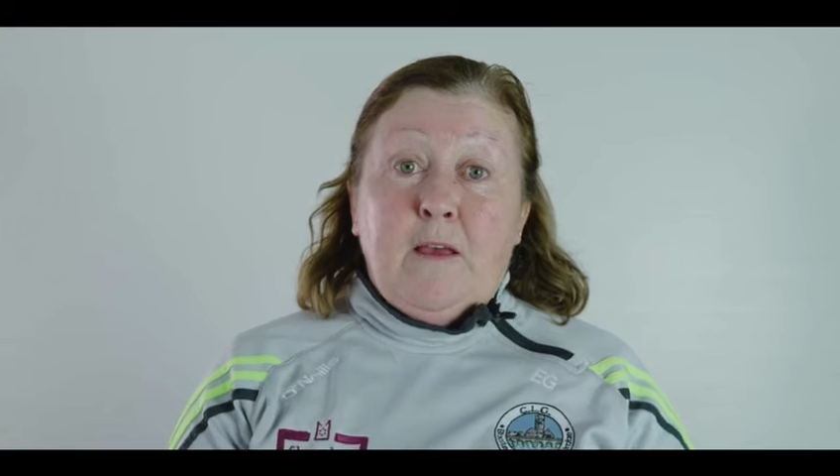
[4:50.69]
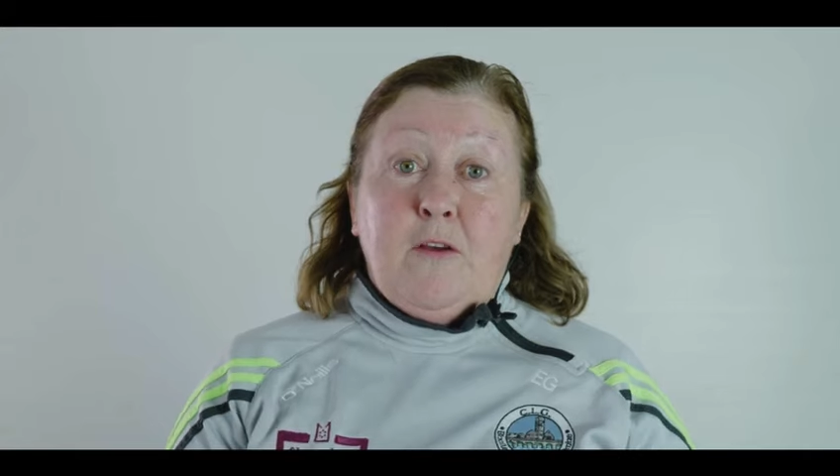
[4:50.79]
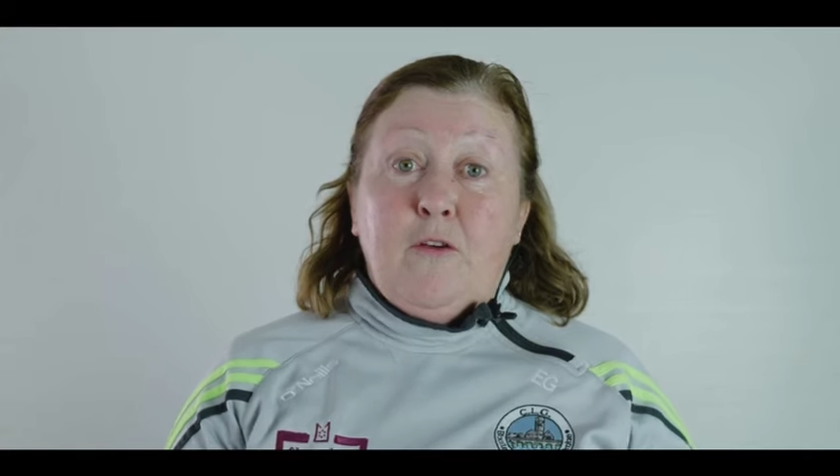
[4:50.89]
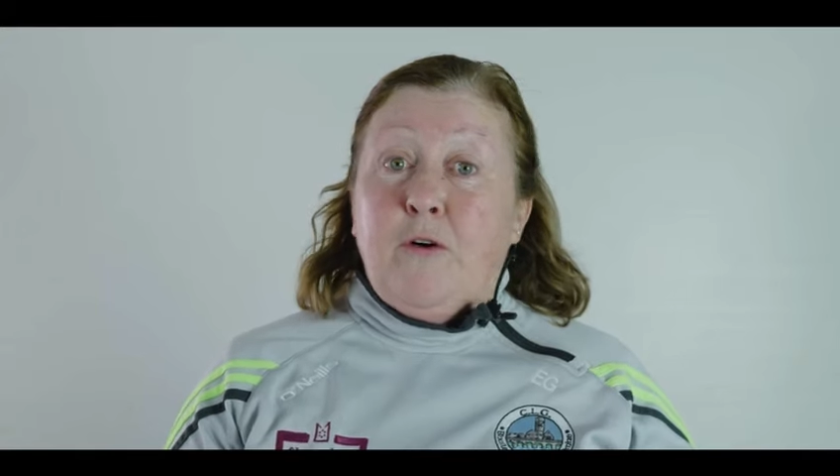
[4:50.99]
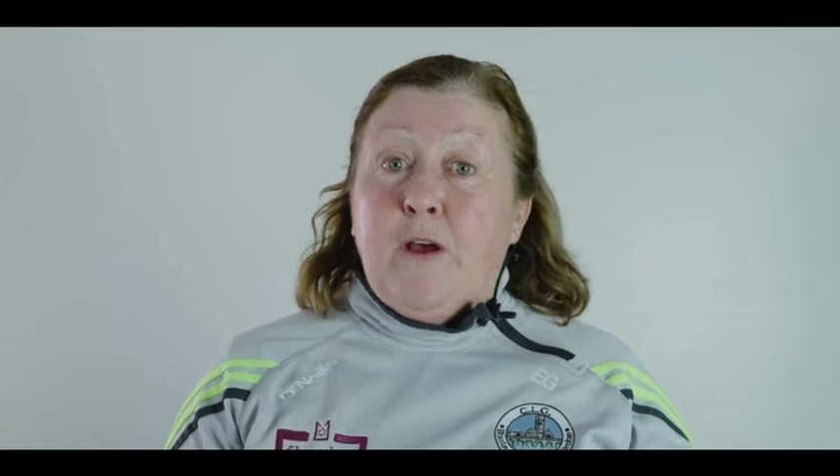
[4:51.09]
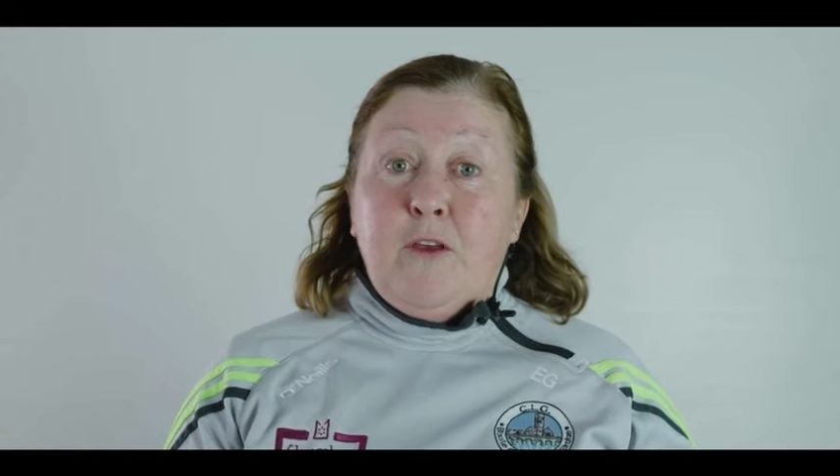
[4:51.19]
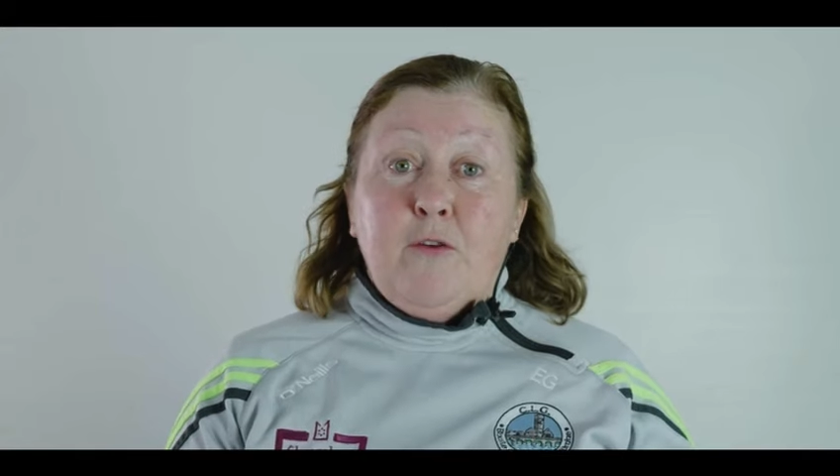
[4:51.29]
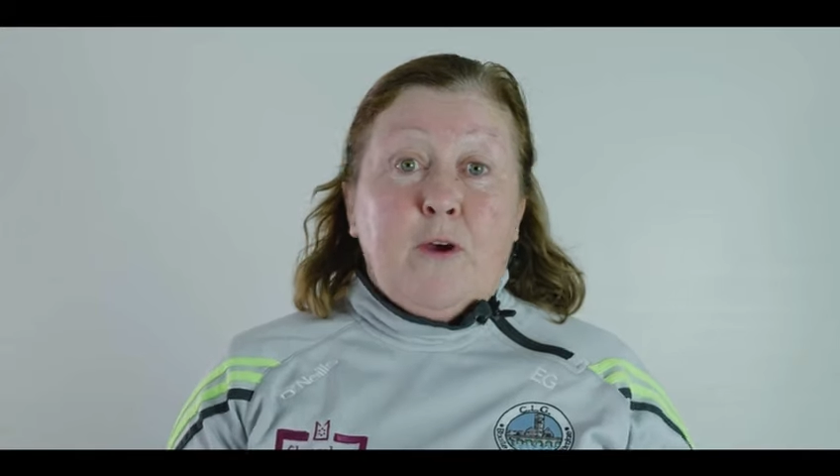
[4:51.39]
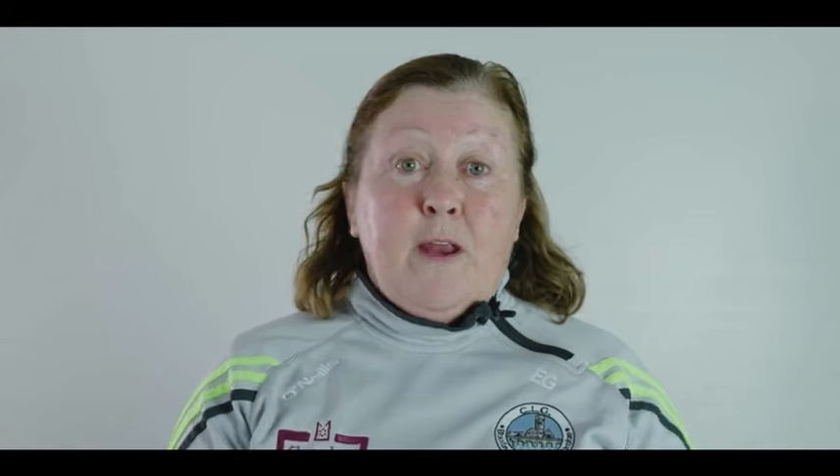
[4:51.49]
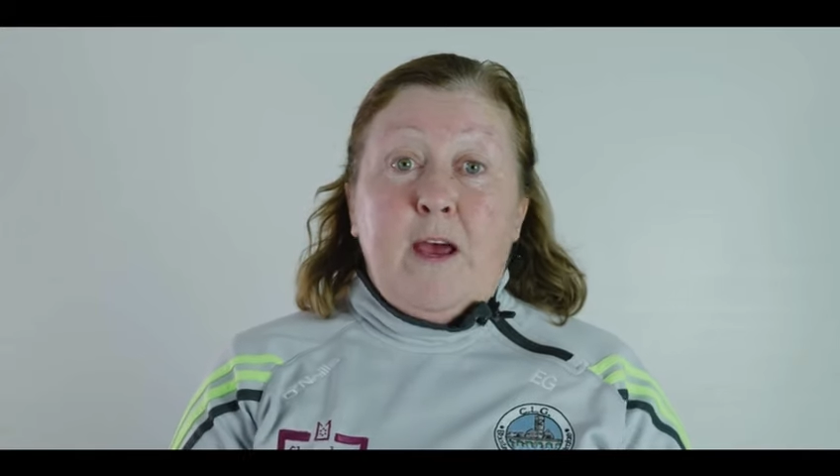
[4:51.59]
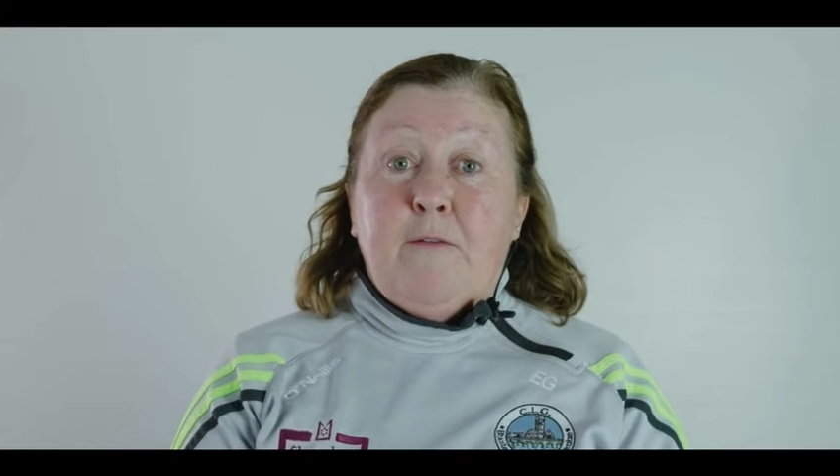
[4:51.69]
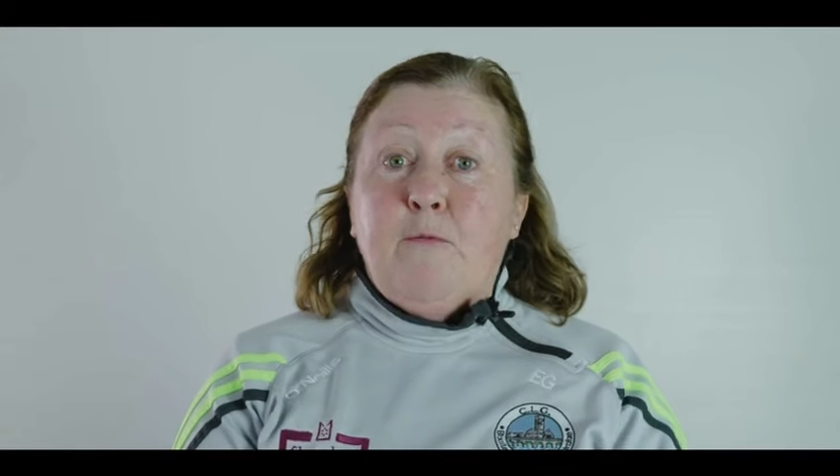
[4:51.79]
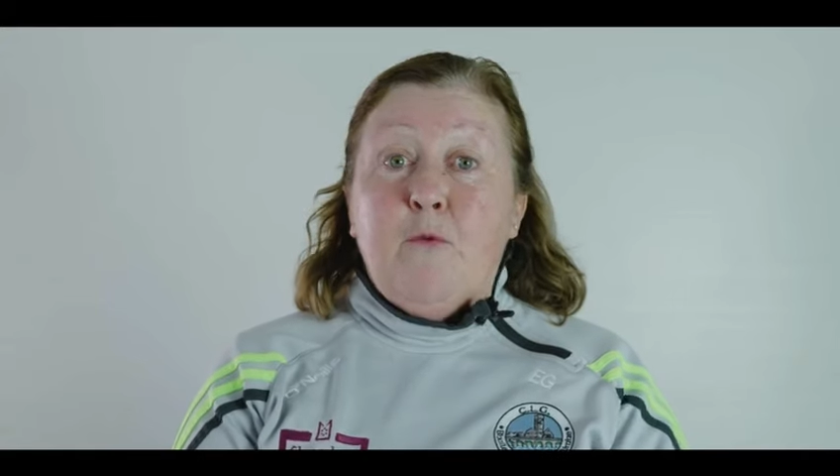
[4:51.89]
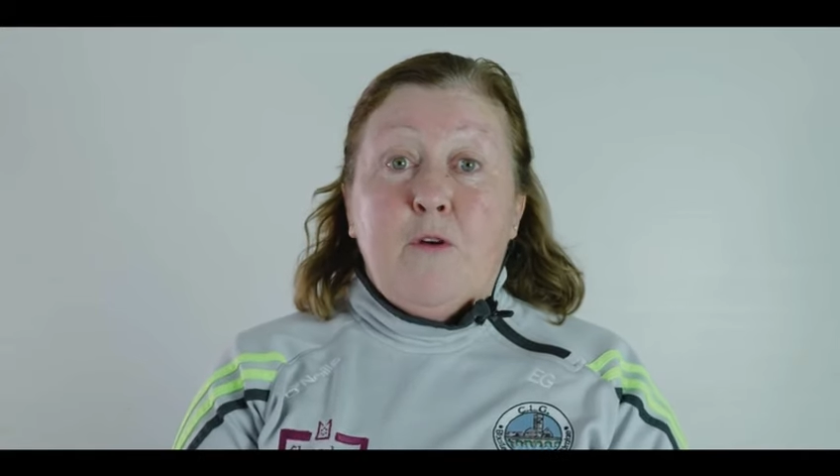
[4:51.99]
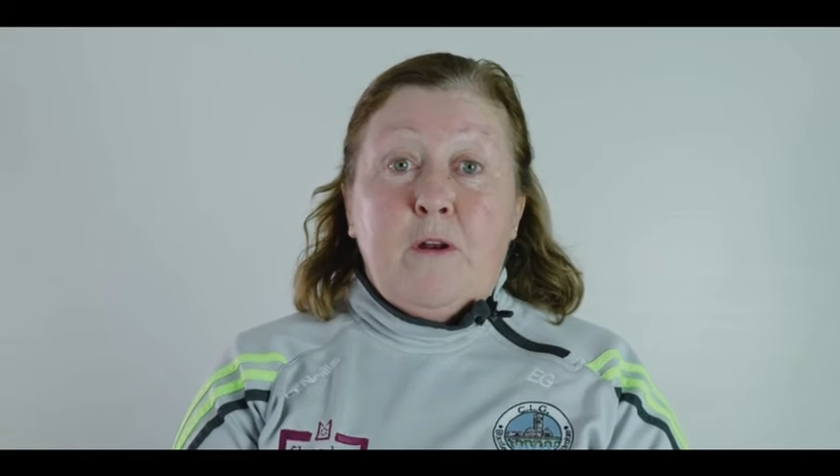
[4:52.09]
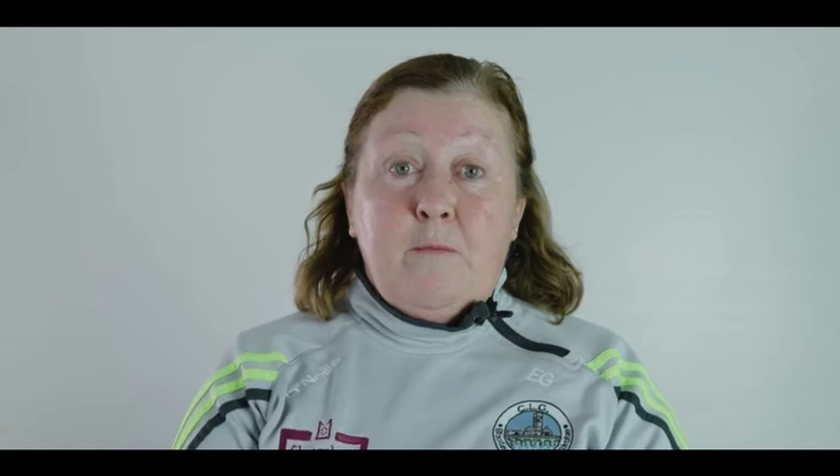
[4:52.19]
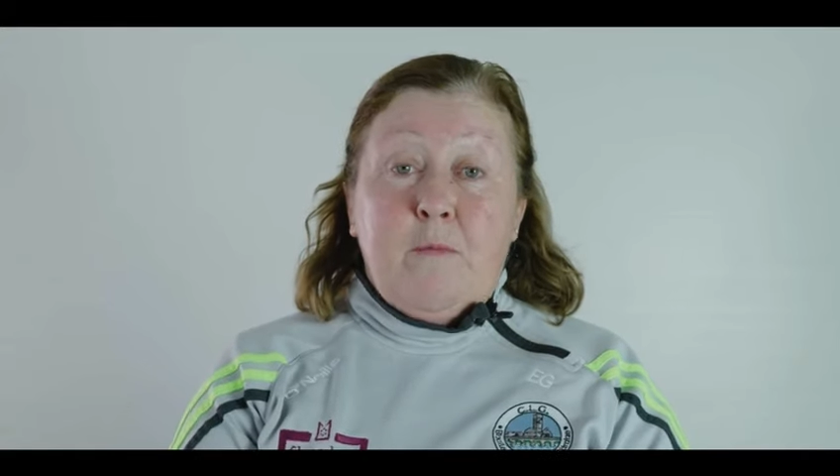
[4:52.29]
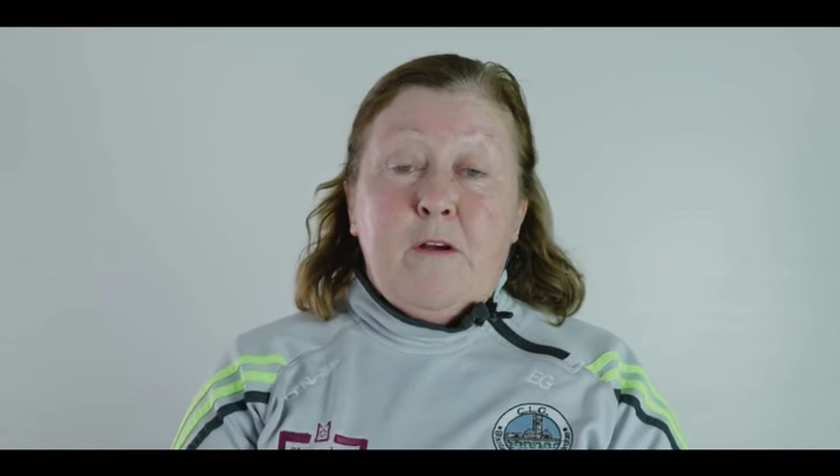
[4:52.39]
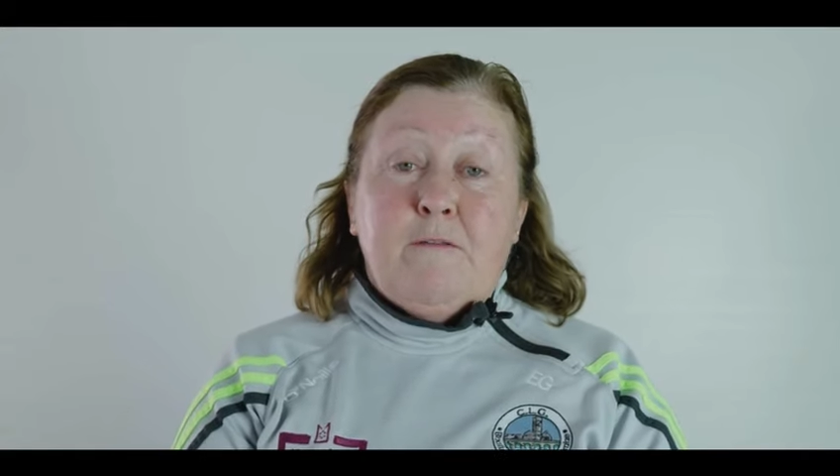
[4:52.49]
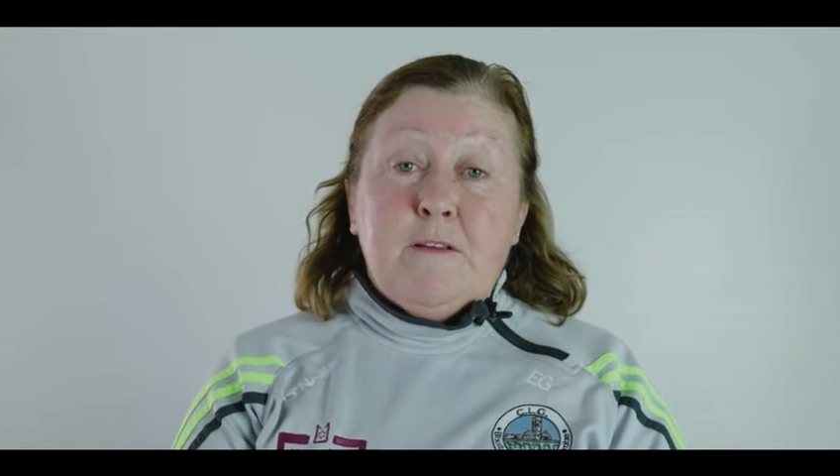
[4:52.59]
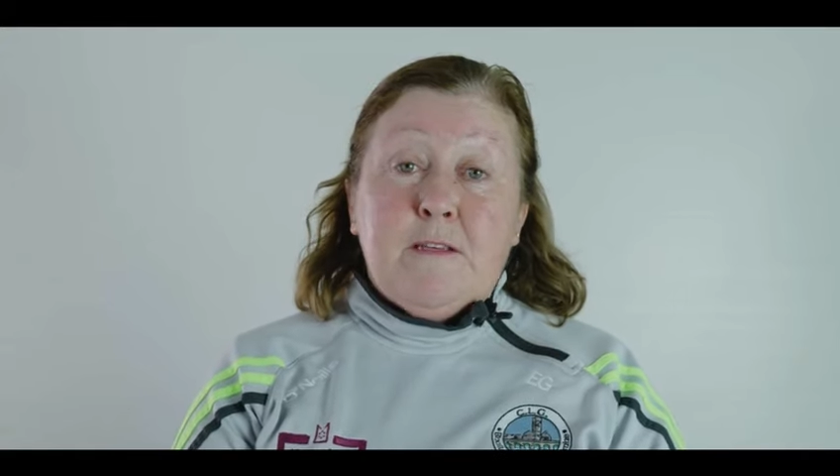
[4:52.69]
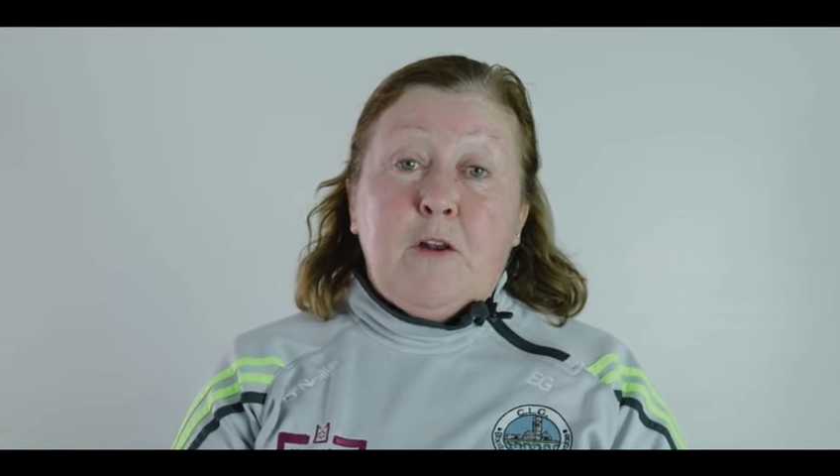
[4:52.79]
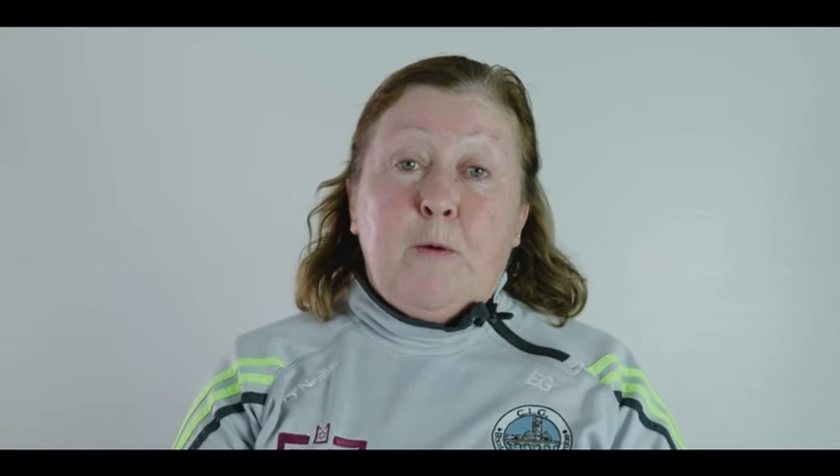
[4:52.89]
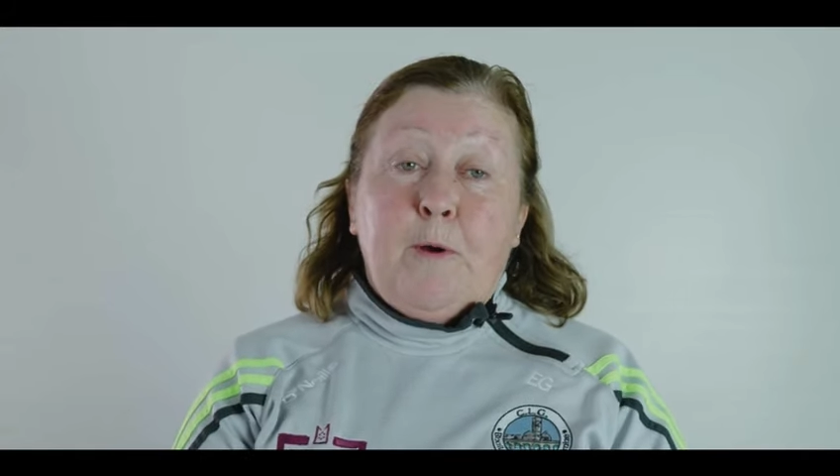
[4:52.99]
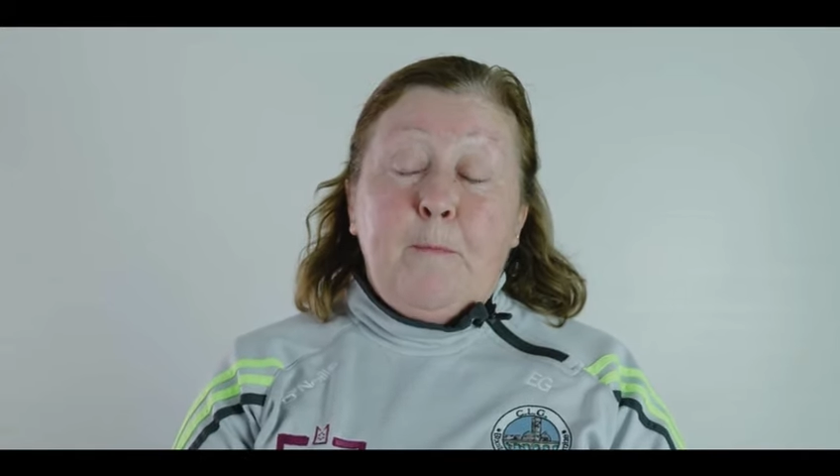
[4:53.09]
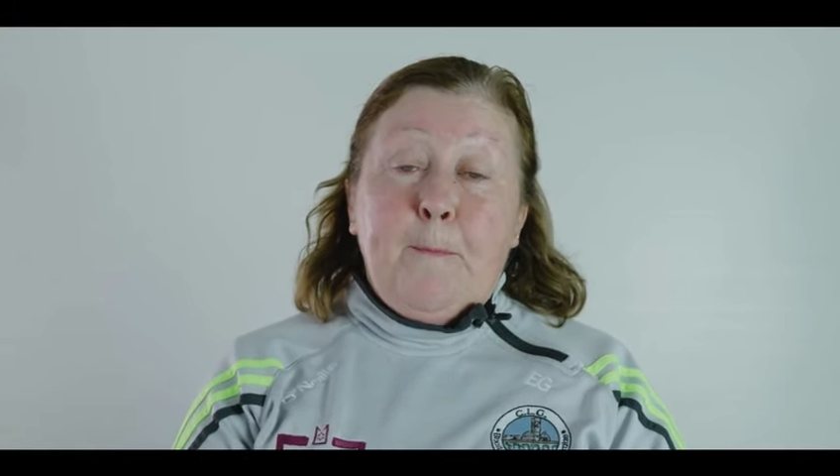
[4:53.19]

you know, you can have one marvellous club.